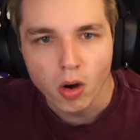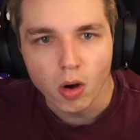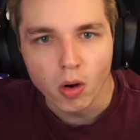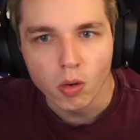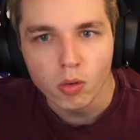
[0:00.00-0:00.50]

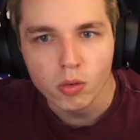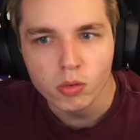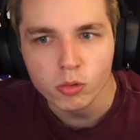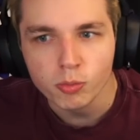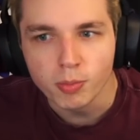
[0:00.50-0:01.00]

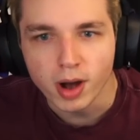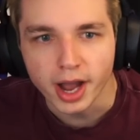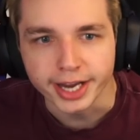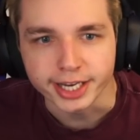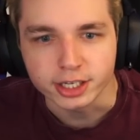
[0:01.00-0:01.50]
Oh
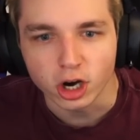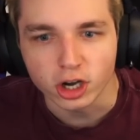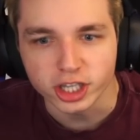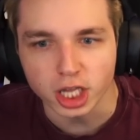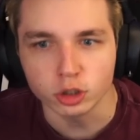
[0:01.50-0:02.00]
my
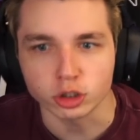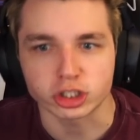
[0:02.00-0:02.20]
god, that looks